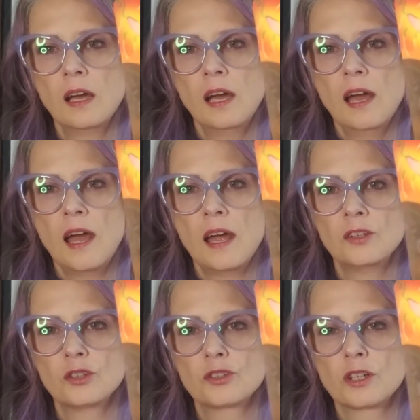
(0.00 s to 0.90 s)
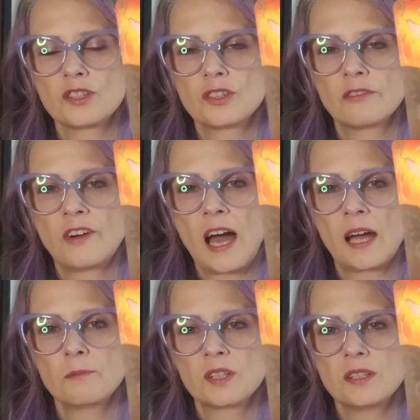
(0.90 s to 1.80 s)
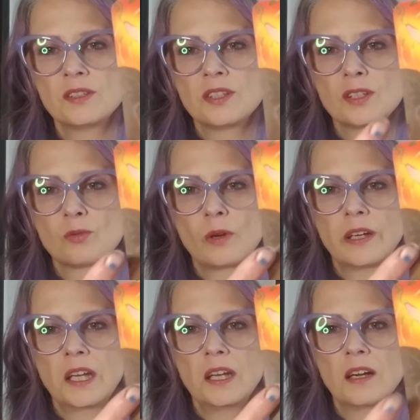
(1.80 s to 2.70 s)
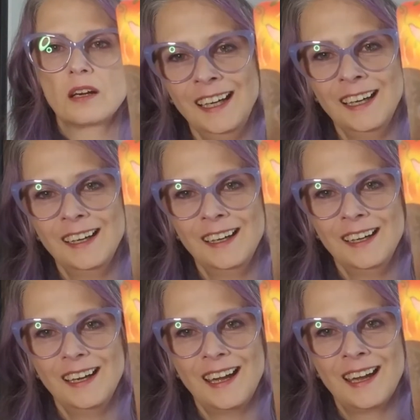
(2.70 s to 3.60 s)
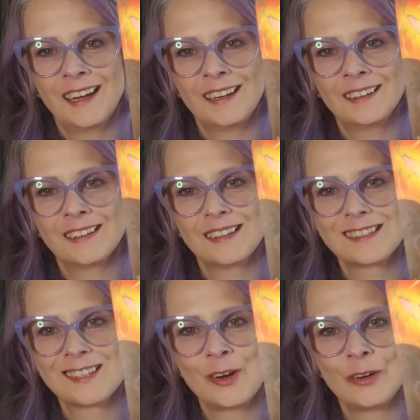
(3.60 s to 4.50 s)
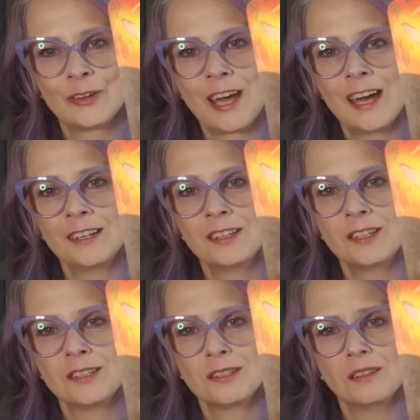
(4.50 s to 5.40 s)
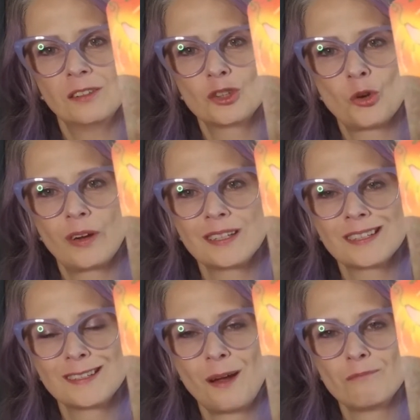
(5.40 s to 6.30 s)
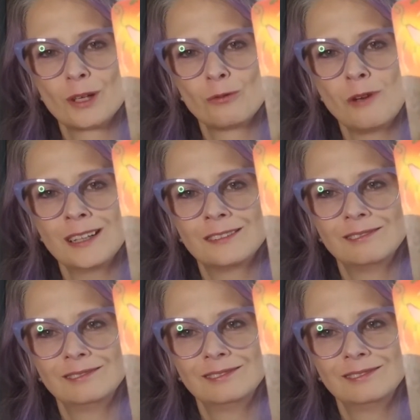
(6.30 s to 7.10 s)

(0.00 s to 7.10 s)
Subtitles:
And your Trust Your Vibes is this one here. And so that is choice number 1.